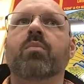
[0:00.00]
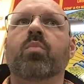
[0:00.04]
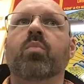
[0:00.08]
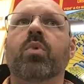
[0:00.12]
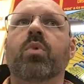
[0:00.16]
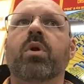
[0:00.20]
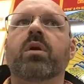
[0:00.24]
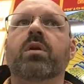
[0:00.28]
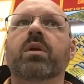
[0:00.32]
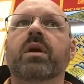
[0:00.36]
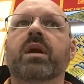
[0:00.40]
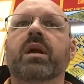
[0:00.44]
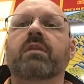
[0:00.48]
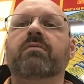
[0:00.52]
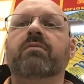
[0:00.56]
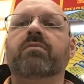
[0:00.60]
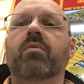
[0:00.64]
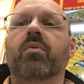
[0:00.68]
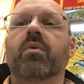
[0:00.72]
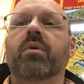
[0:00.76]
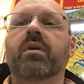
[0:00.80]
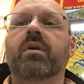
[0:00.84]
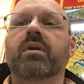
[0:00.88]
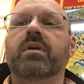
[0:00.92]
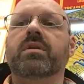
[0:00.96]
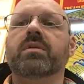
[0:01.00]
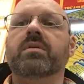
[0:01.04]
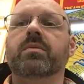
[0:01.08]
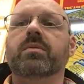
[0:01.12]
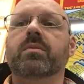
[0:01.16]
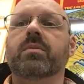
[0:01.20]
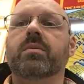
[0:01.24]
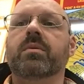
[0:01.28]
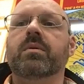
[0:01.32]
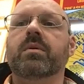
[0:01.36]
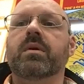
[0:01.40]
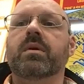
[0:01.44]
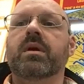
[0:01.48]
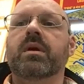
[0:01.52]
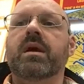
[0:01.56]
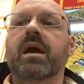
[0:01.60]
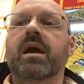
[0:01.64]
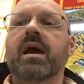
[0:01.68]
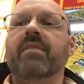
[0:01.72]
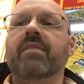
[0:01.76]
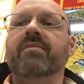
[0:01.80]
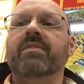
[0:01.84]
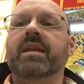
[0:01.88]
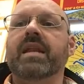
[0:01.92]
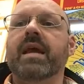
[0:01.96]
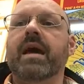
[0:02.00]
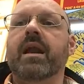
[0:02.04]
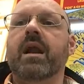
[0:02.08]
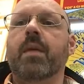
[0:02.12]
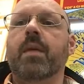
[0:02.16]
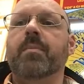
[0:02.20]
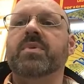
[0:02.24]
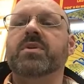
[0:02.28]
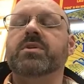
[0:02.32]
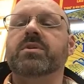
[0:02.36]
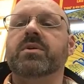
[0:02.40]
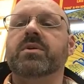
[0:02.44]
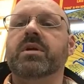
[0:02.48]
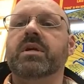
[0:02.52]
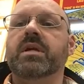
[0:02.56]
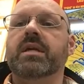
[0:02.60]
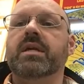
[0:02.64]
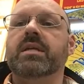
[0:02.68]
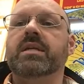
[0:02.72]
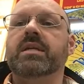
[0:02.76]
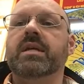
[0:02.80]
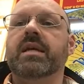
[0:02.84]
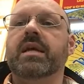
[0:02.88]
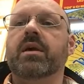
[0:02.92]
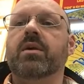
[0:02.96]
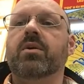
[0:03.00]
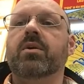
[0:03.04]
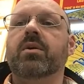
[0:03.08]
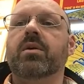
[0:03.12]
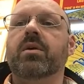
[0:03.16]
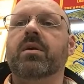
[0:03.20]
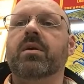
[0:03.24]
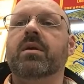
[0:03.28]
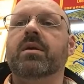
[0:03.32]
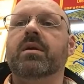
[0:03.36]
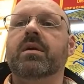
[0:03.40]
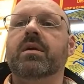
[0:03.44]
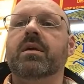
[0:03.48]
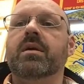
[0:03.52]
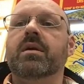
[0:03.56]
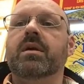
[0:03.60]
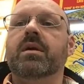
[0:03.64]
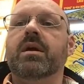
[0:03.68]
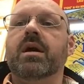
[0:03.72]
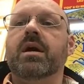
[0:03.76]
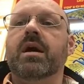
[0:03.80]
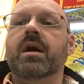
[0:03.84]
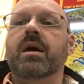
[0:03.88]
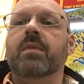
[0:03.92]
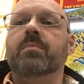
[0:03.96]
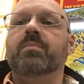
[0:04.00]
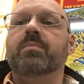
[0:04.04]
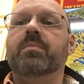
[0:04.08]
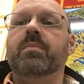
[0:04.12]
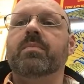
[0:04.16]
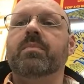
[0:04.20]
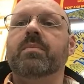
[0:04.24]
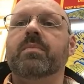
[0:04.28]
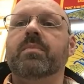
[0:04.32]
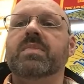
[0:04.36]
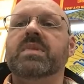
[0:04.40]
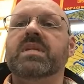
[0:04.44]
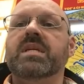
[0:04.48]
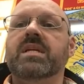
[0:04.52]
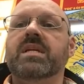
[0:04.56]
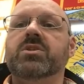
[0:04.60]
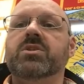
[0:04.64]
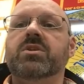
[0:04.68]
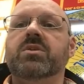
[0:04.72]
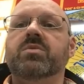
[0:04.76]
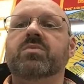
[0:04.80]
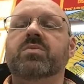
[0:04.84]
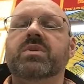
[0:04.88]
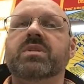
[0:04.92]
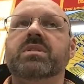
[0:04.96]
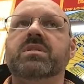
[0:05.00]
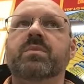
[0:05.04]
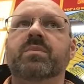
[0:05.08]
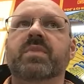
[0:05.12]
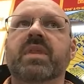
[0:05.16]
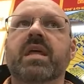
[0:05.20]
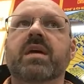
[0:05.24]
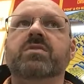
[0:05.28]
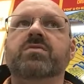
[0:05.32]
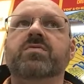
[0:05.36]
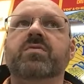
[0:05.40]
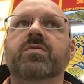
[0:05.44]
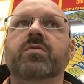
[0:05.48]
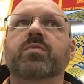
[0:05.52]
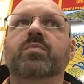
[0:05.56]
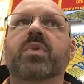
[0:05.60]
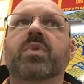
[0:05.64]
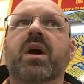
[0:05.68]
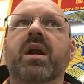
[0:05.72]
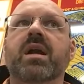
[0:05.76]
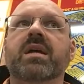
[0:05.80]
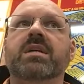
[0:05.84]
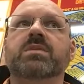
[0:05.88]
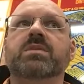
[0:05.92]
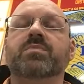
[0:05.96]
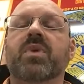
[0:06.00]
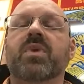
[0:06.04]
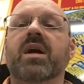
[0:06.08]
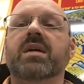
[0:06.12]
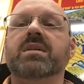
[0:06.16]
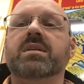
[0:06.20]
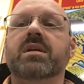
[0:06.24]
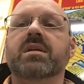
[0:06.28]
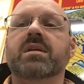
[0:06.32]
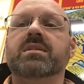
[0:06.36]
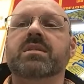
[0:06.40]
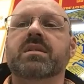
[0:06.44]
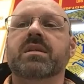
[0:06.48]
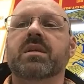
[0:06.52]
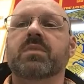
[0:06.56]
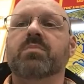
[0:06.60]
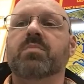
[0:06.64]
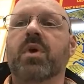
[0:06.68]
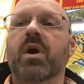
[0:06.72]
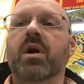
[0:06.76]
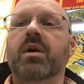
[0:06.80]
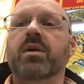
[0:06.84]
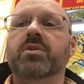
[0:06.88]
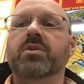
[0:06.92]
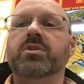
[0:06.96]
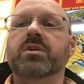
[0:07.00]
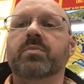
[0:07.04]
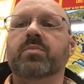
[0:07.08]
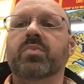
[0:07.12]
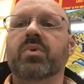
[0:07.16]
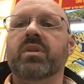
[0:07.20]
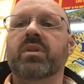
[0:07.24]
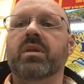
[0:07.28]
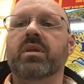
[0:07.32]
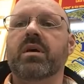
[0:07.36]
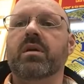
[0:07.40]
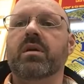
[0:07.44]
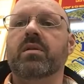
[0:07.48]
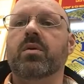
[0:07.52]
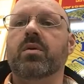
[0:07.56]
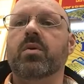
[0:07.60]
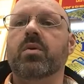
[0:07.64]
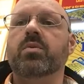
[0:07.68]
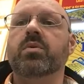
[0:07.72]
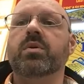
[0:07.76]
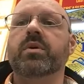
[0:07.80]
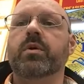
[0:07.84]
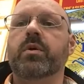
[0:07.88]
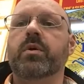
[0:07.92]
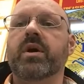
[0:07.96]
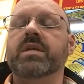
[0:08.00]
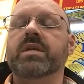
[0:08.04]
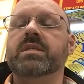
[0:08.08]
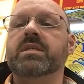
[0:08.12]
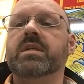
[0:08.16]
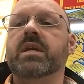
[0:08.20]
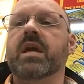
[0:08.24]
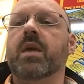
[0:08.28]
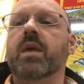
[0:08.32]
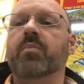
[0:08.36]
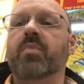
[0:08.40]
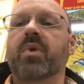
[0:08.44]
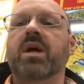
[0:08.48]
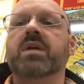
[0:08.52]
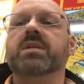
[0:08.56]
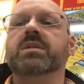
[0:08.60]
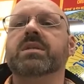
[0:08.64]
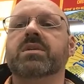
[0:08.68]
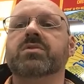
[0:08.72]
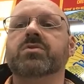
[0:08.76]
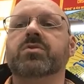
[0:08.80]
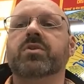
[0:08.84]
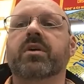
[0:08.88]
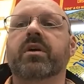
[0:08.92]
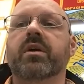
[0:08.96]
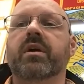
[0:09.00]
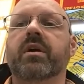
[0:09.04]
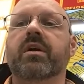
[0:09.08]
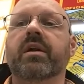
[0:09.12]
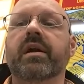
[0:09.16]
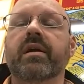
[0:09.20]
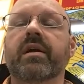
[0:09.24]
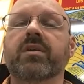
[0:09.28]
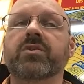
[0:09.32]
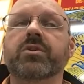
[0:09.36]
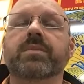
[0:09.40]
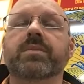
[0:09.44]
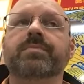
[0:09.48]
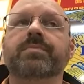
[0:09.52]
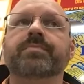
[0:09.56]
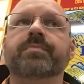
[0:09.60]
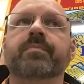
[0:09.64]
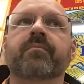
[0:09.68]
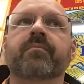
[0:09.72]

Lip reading: we're looking forward to having that opportunity to get her teaching with some of this food products and processing in partnership with a local USDA processor here in Elgin.